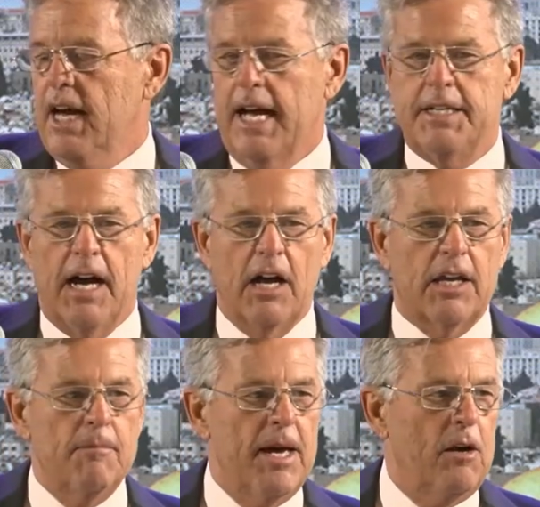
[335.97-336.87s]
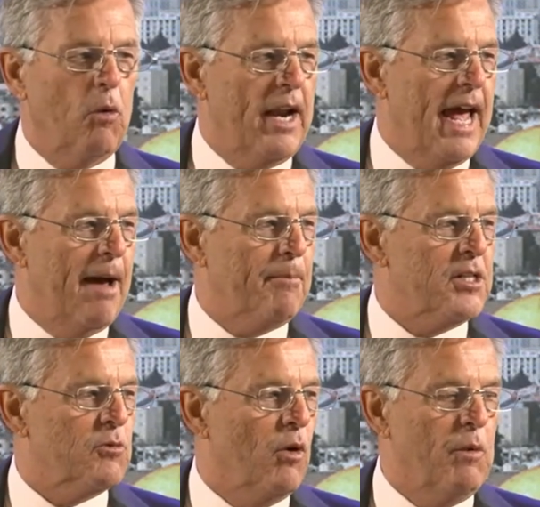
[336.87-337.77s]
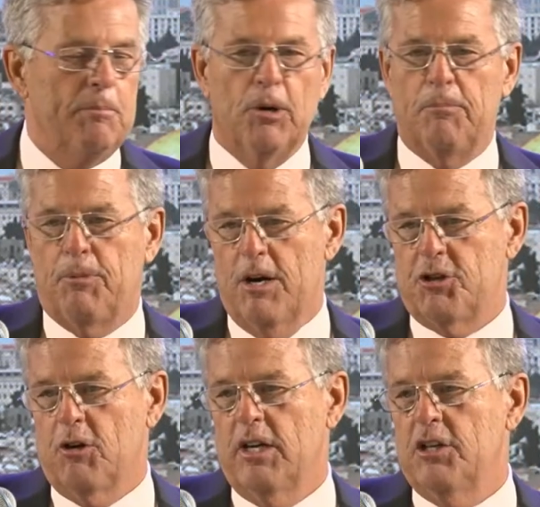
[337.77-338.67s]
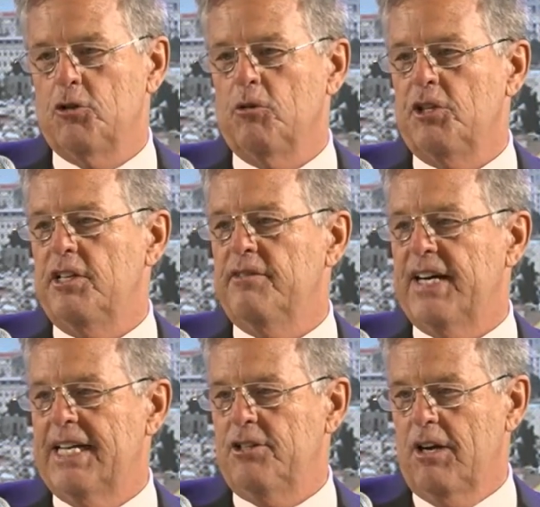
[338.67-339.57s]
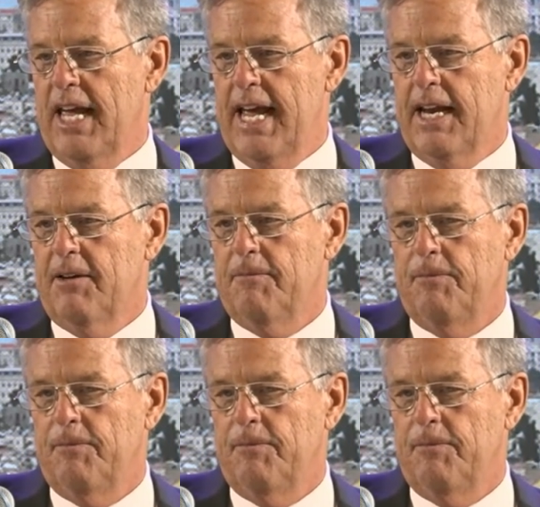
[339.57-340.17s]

I documented what happens when we put pressure on Israel to divide their land.